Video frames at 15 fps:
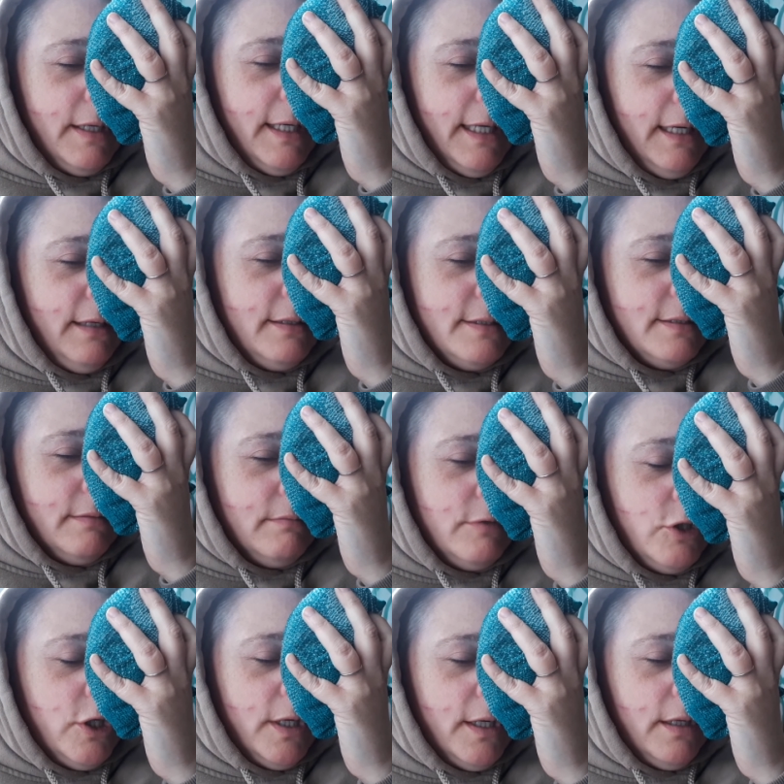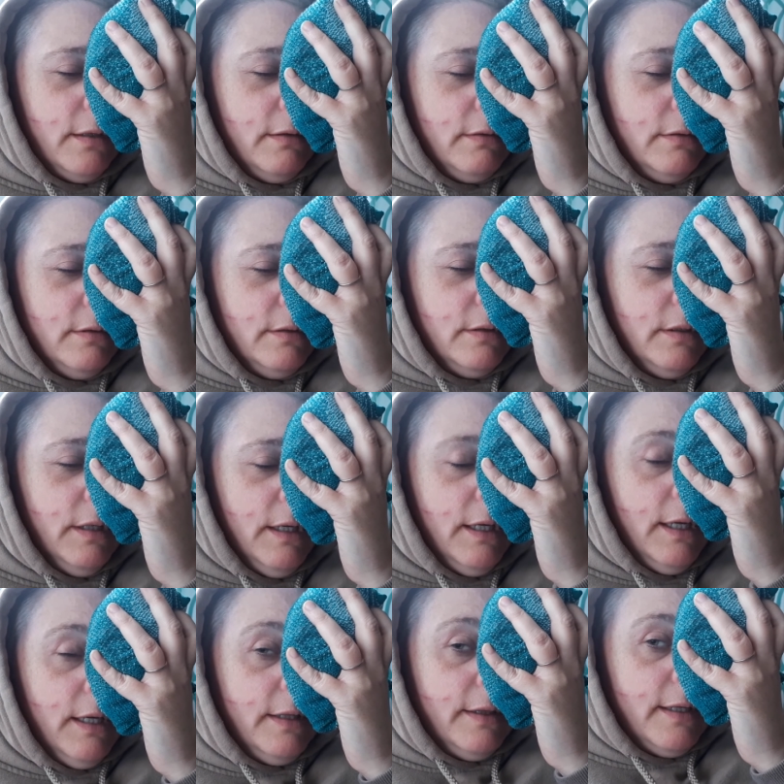I ate some chicken
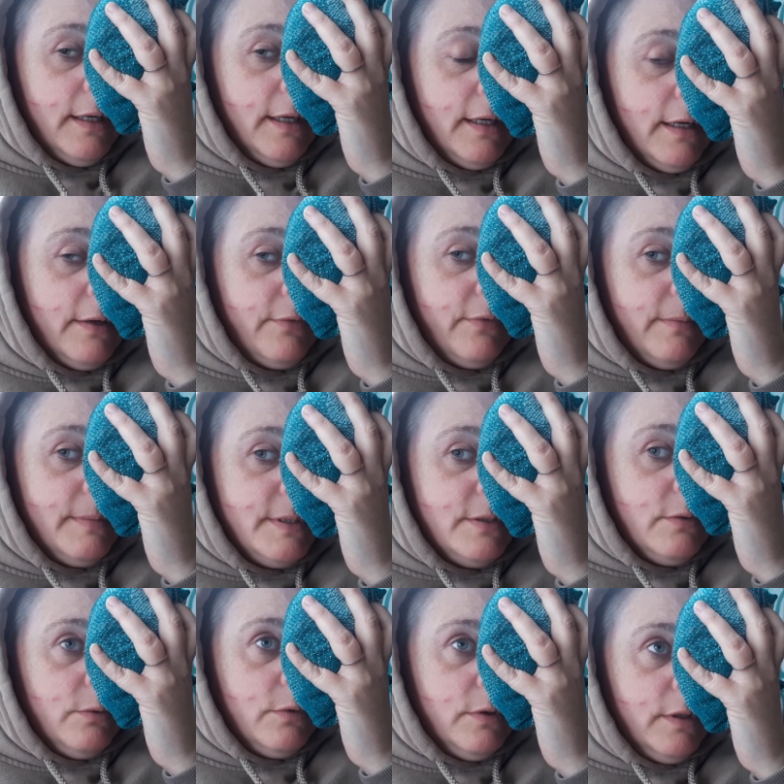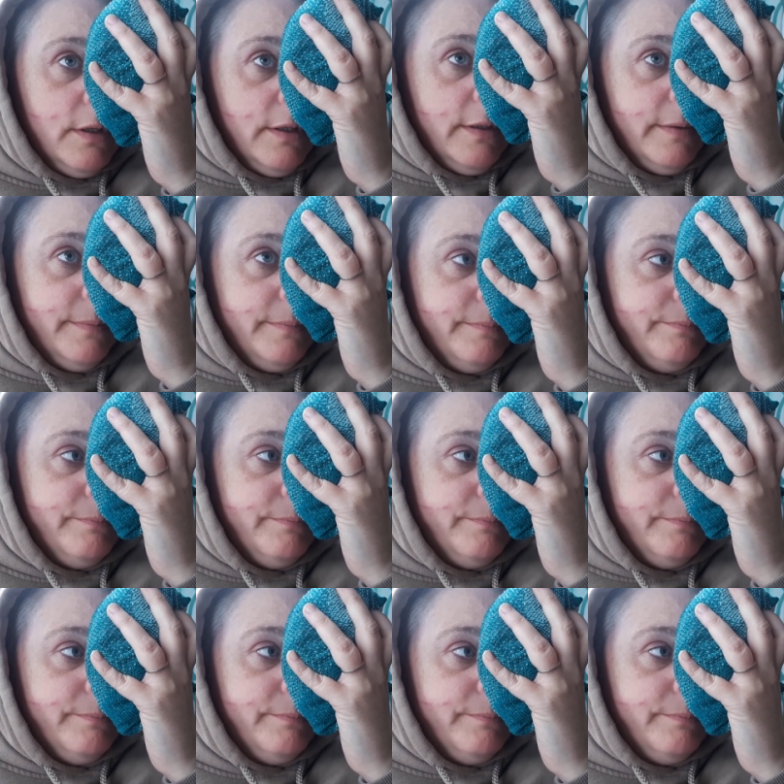that I got from a store.